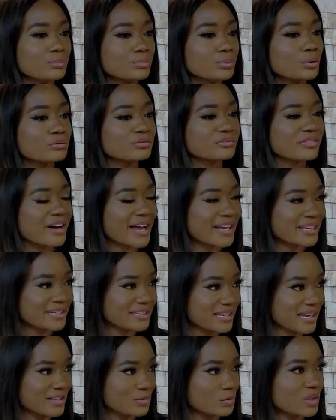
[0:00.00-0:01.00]

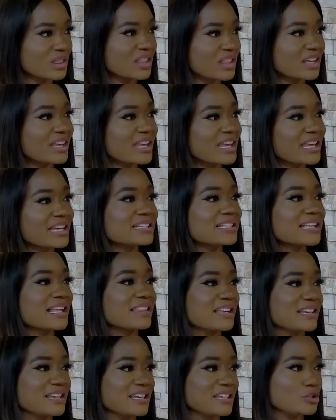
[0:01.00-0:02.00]
provided with the kits that
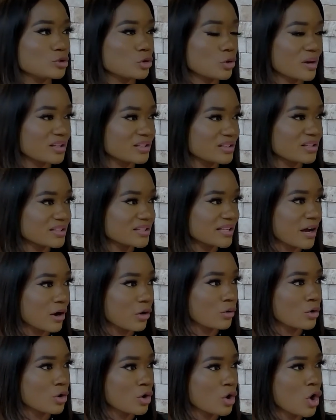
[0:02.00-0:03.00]
they need to
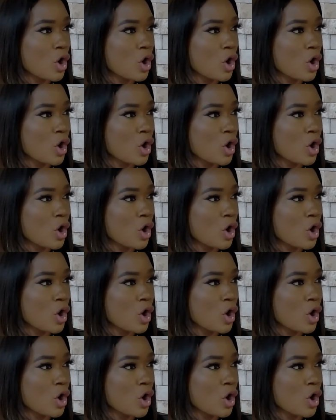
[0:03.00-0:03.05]
excel,